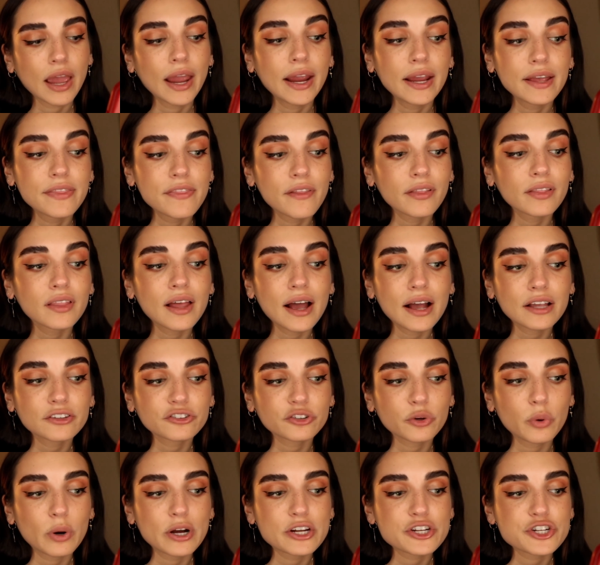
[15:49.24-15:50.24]
And the
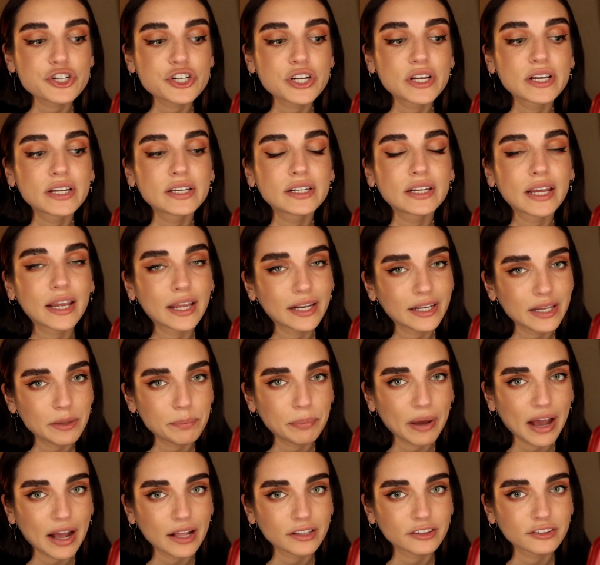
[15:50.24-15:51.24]
last question, any
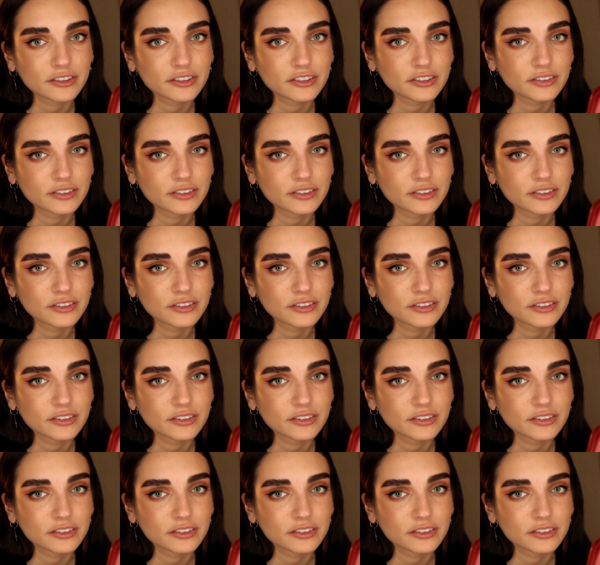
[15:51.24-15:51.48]
pets?